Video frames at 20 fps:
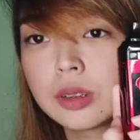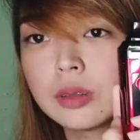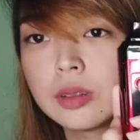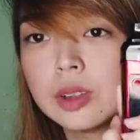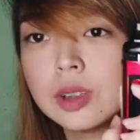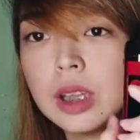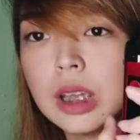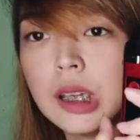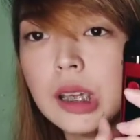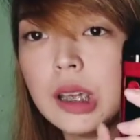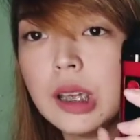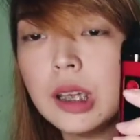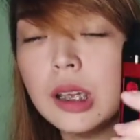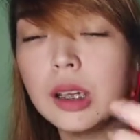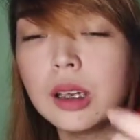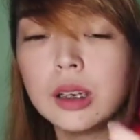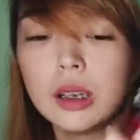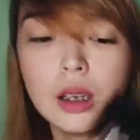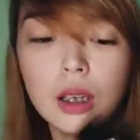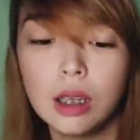See?
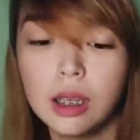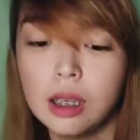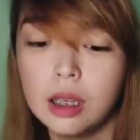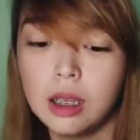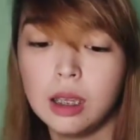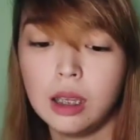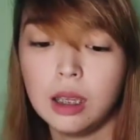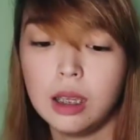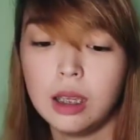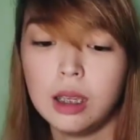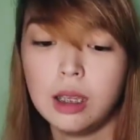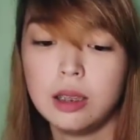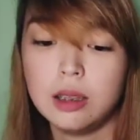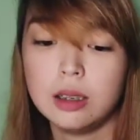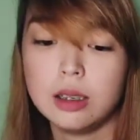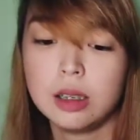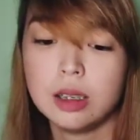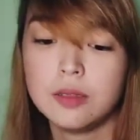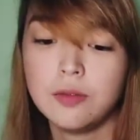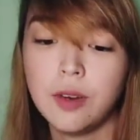And
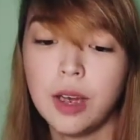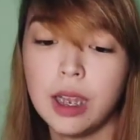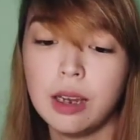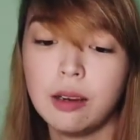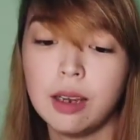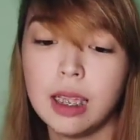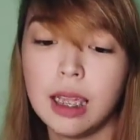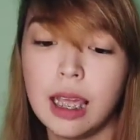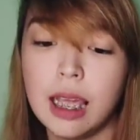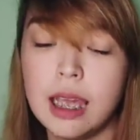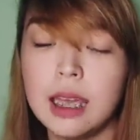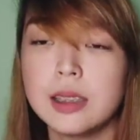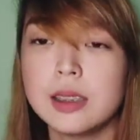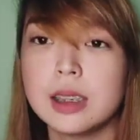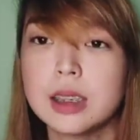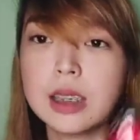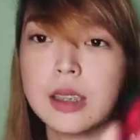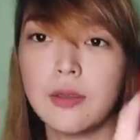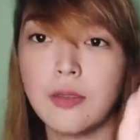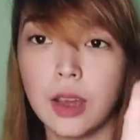this is firing at
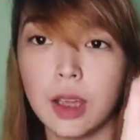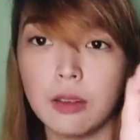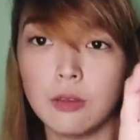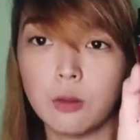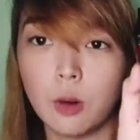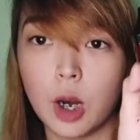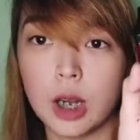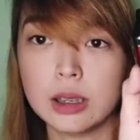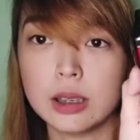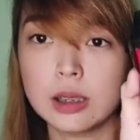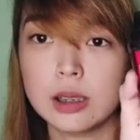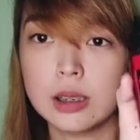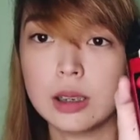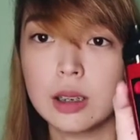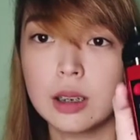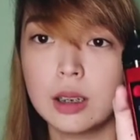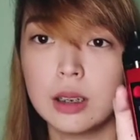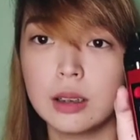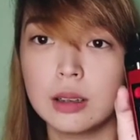65 watts.